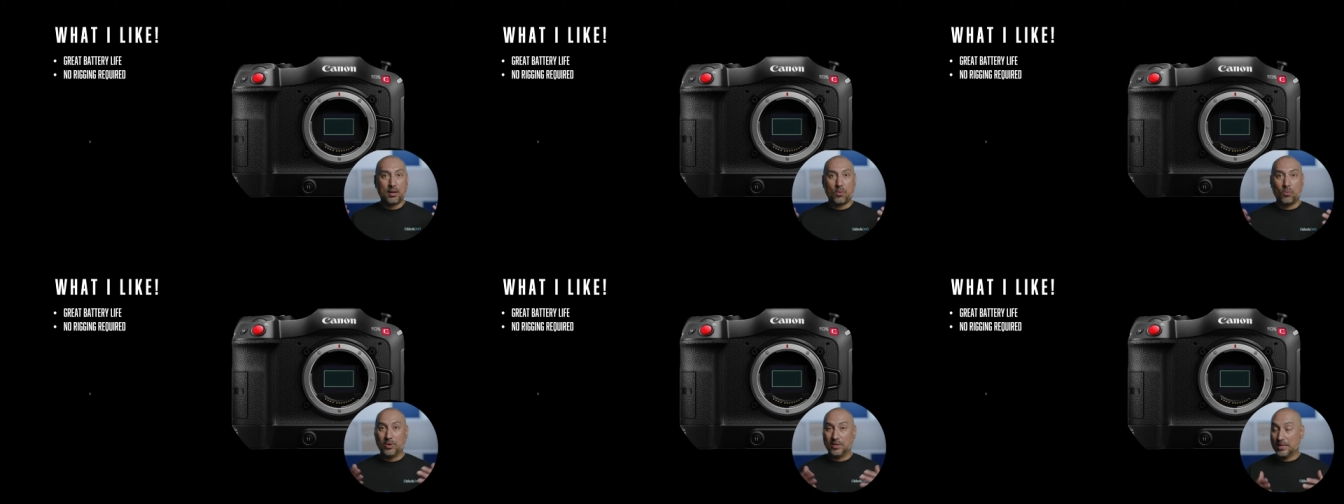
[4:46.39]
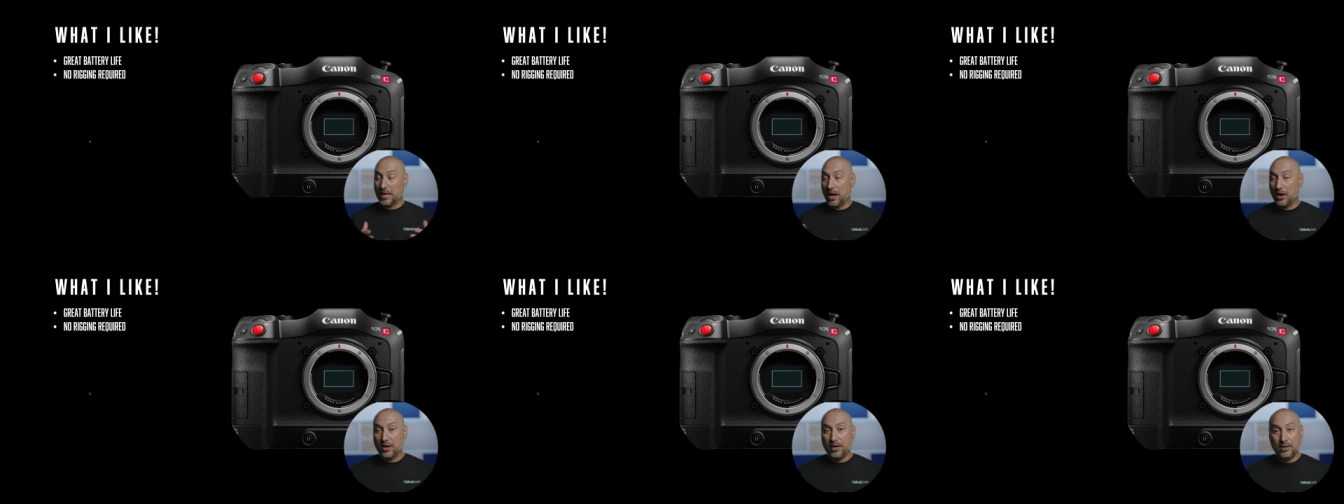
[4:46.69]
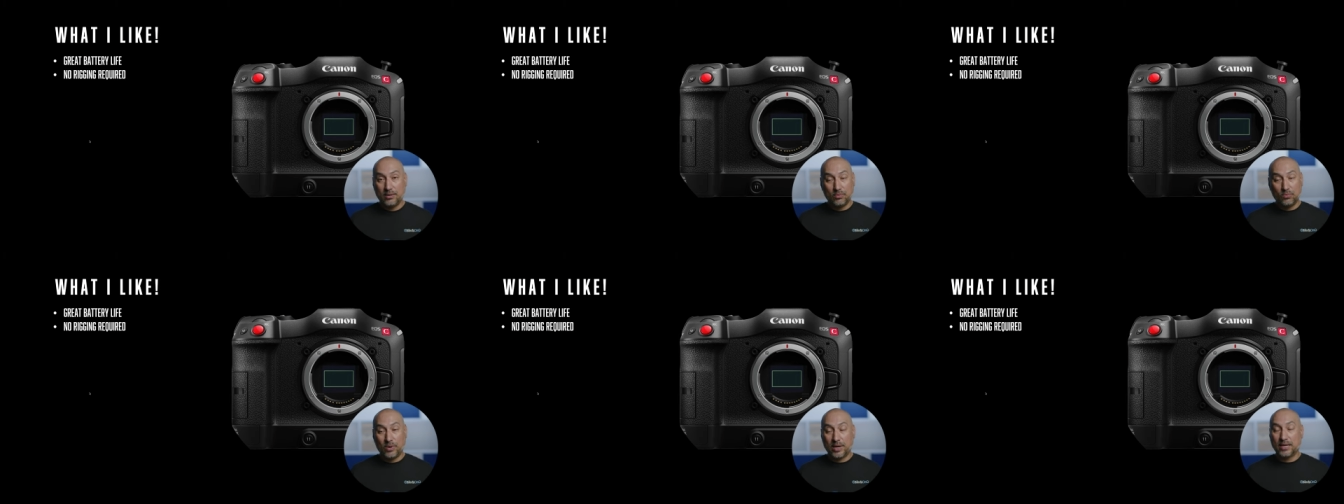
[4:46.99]
without
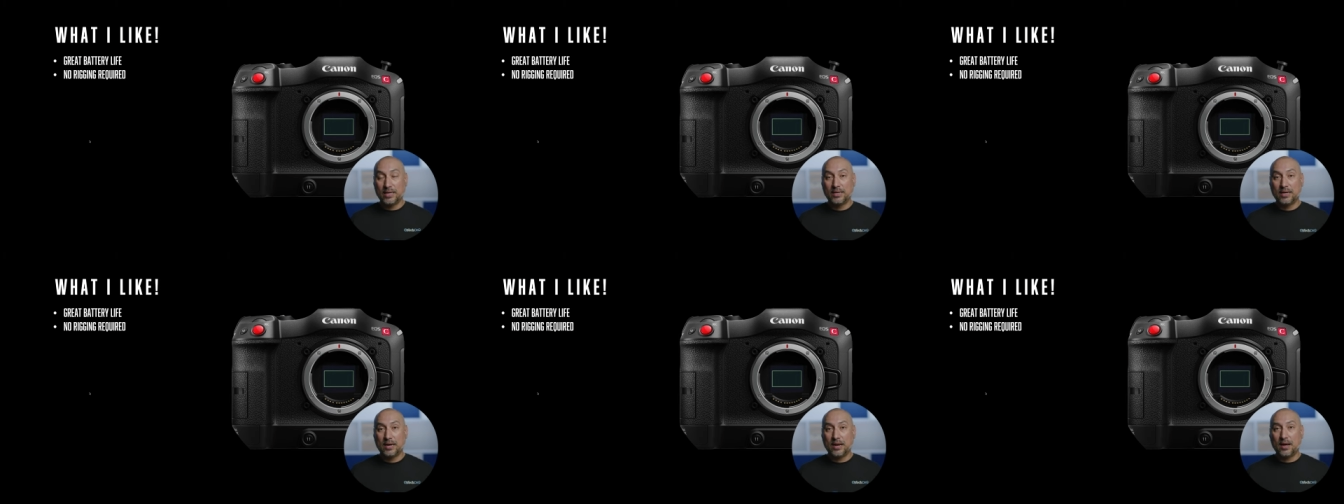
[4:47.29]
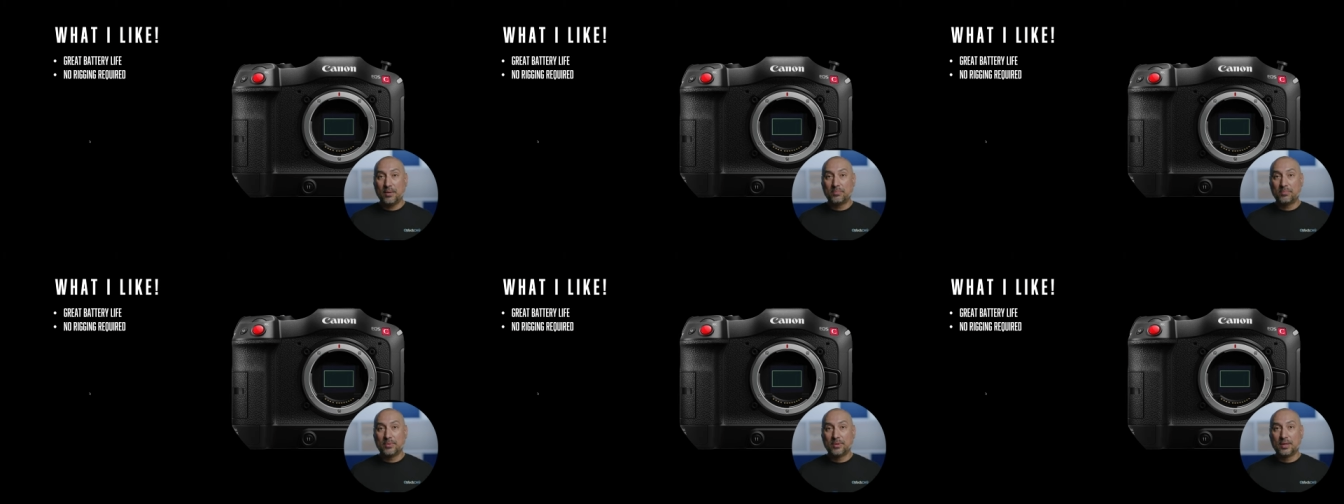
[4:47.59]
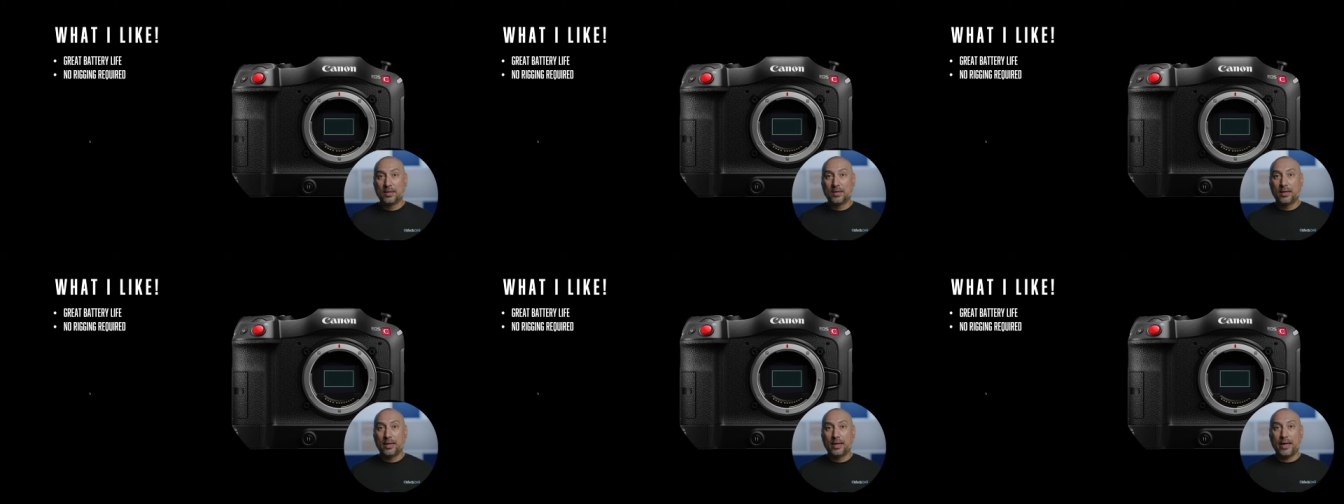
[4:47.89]
it, rigging it up,
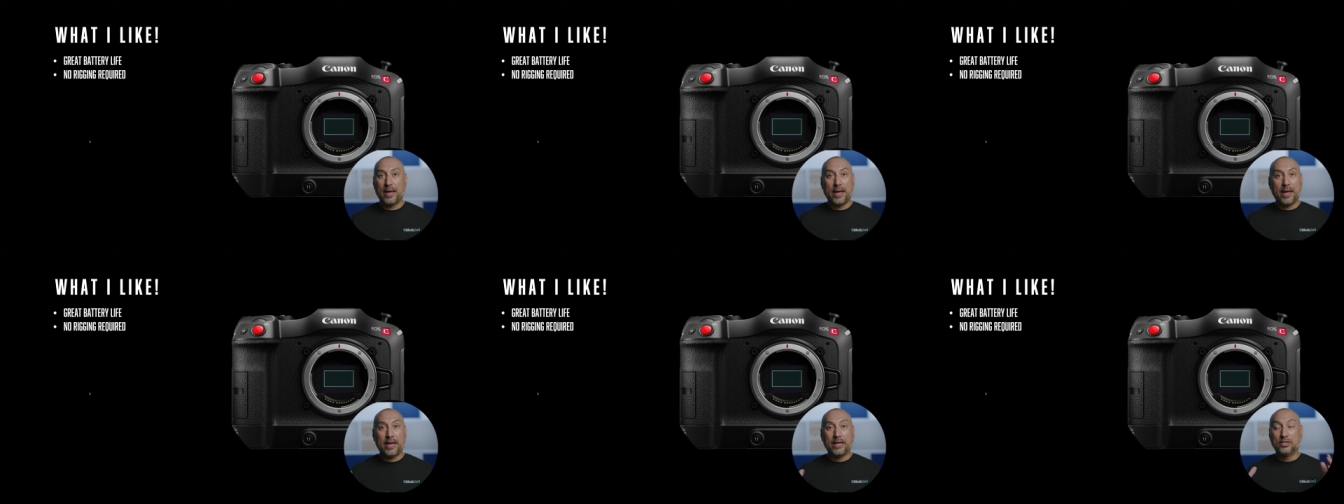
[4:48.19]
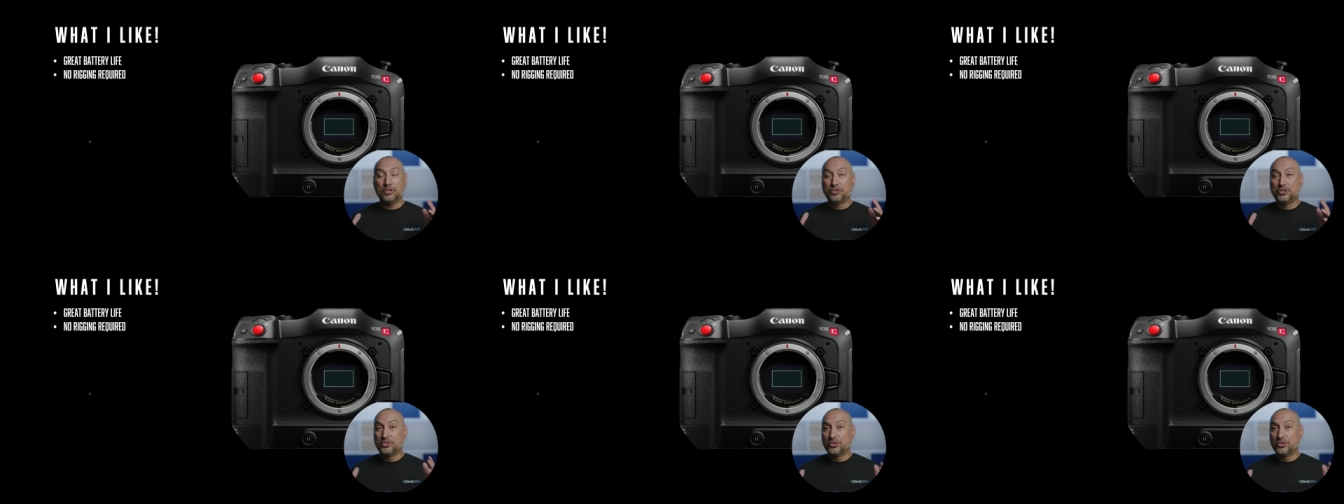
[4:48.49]
and